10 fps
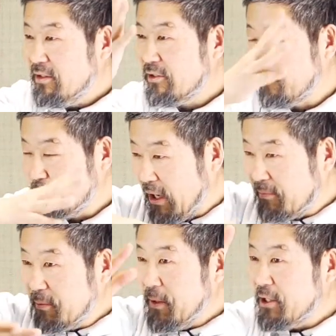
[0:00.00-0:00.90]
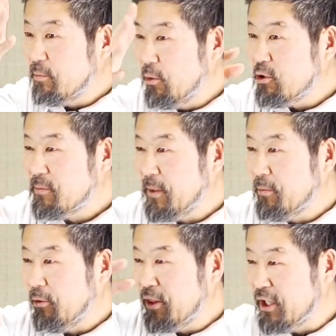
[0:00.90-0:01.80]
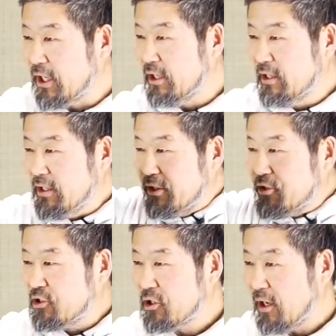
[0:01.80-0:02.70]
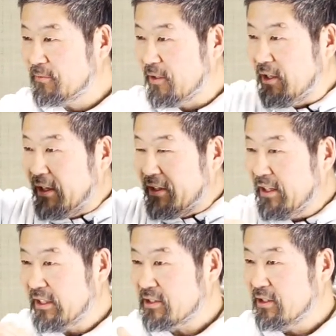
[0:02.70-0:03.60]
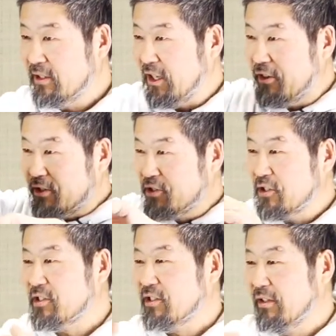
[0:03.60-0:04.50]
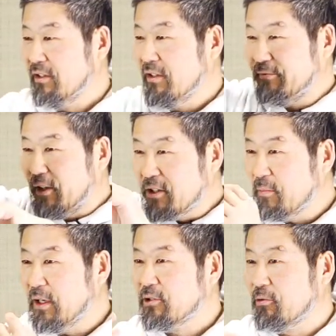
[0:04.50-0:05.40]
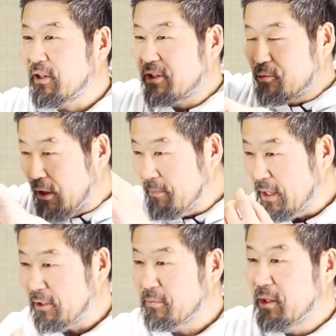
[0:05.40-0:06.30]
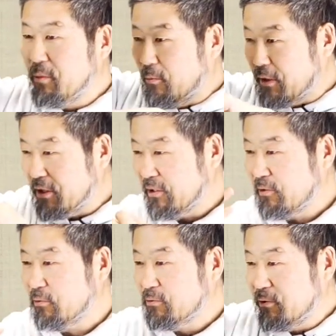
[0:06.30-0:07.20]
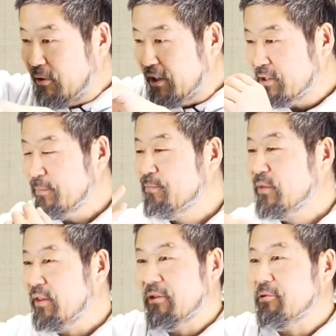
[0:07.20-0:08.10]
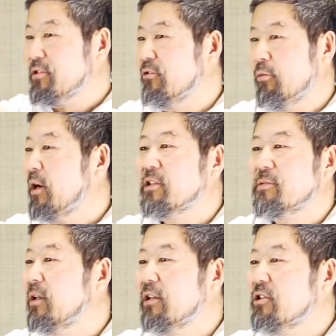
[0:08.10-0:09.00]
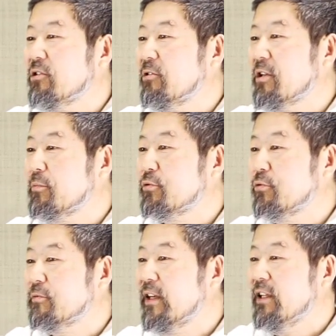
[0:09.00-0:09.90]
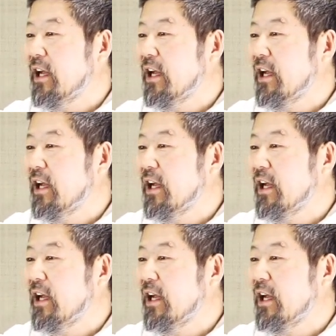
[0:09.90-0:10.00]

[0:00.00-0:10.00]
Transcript: The problem is most people think it's softly like this, and this is fundamentally, that's why many people, when they do this, there is no possibility you improve.